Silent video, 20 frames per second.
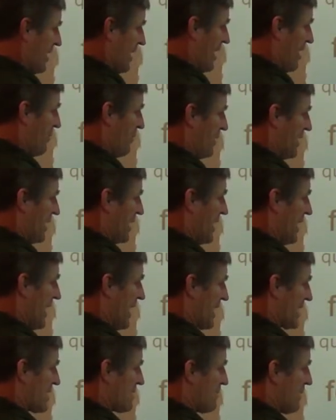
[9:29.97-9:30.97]
And we get
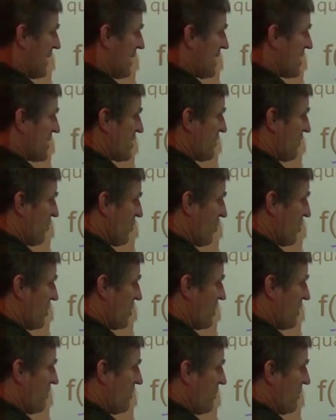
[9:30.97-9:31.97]
x minus
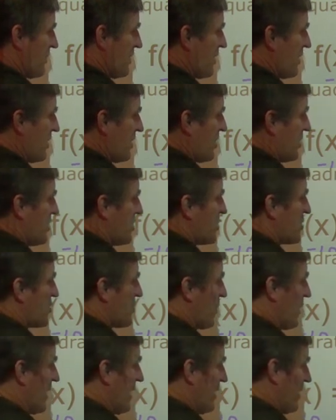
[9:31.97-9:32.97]
4
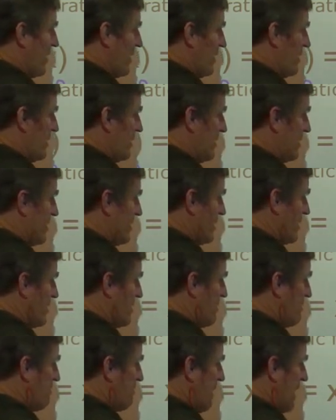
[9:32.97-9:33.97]
squared
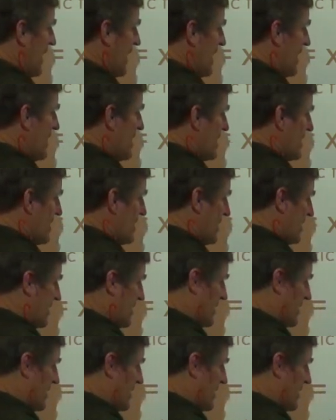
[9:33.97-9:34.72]
minus